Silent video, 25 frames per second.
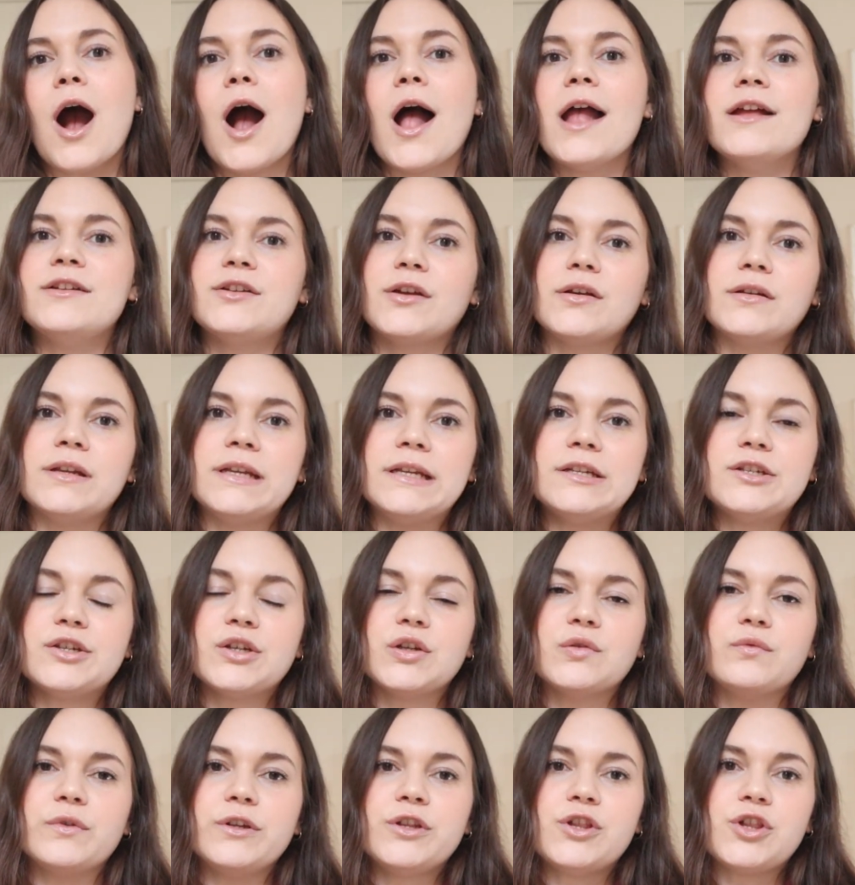I don't need
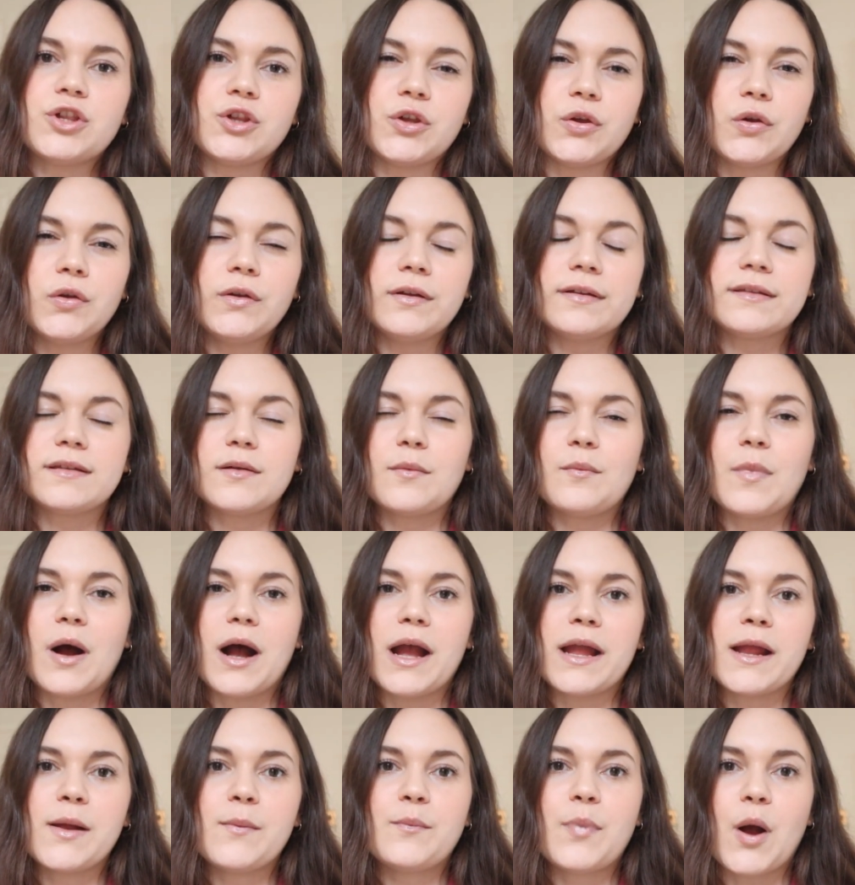to reduce
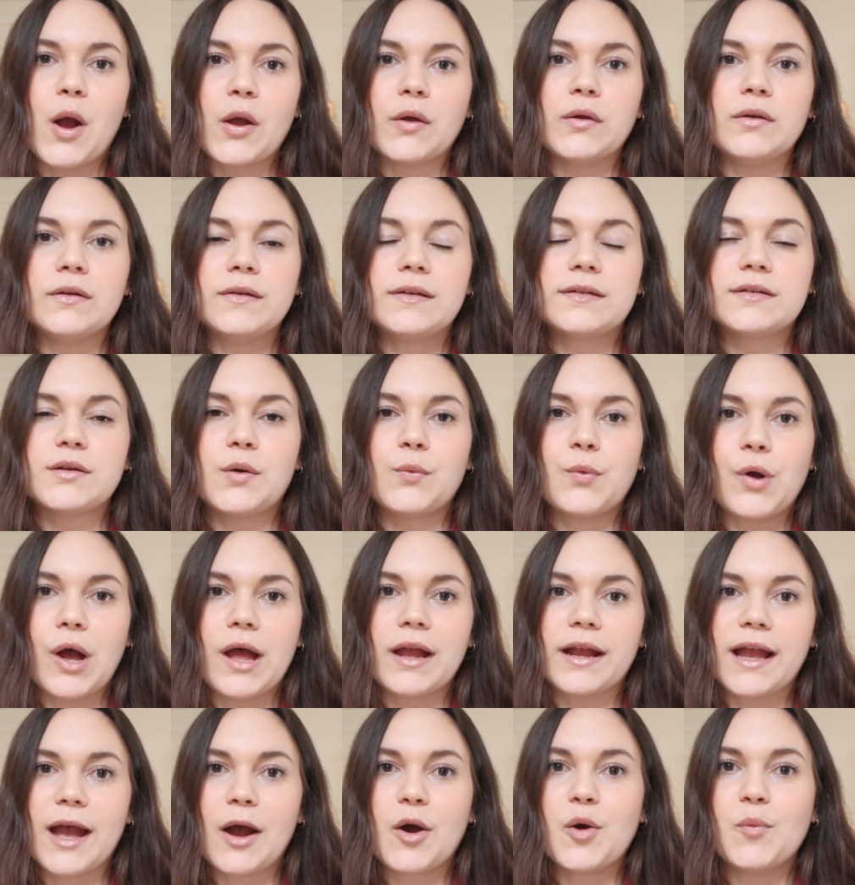my
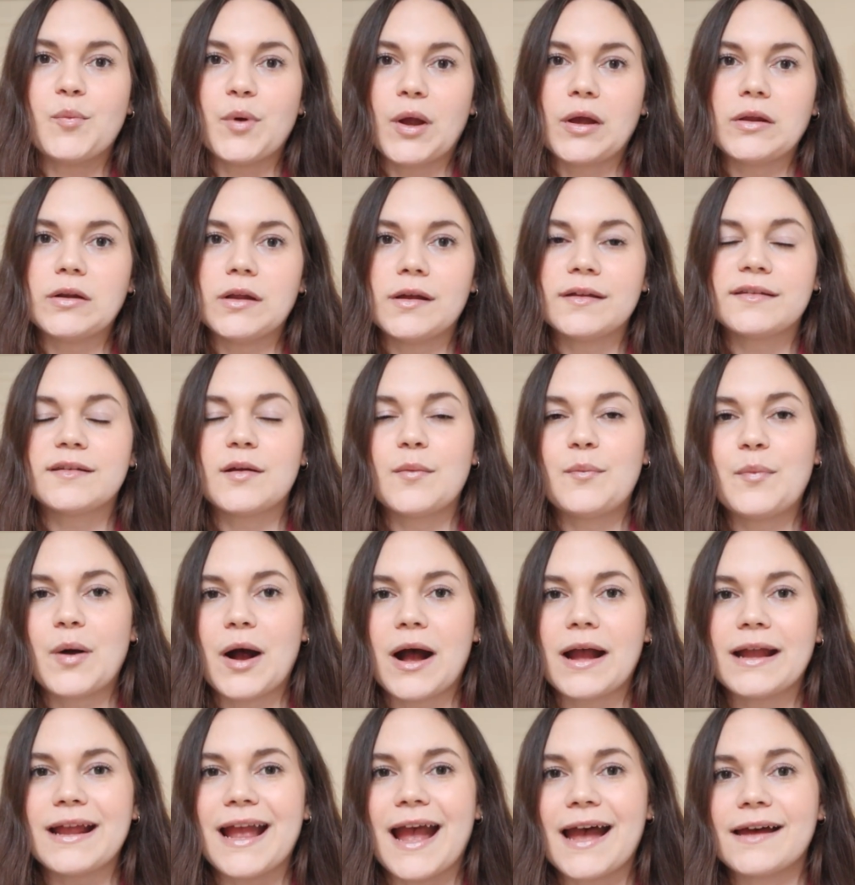post-workout bolus
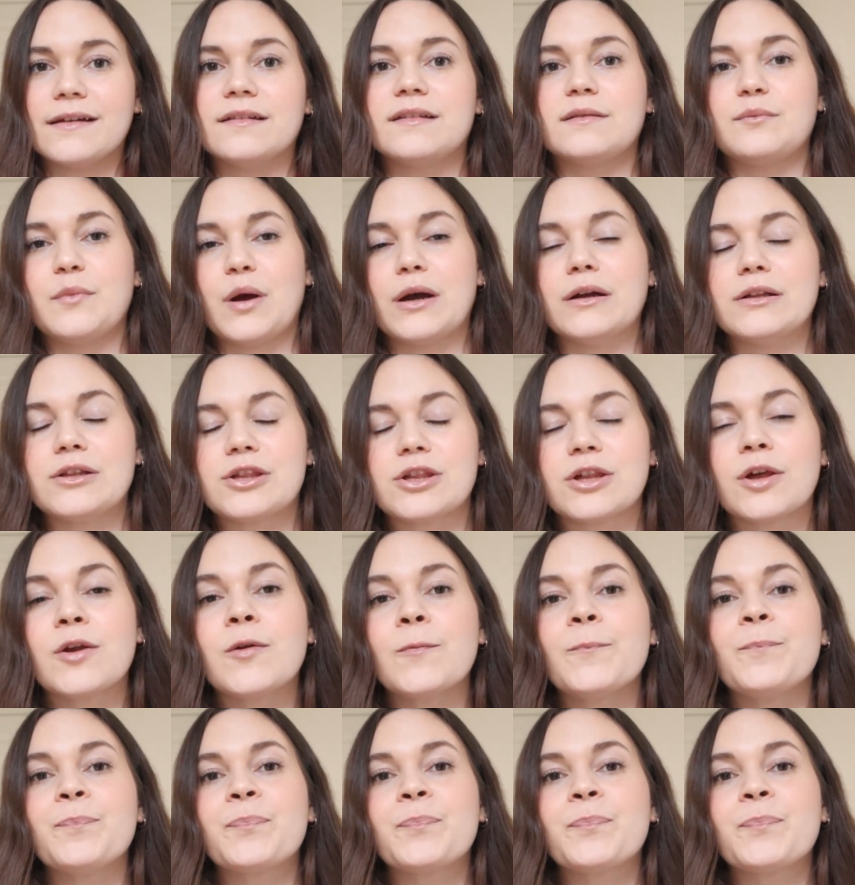by as much.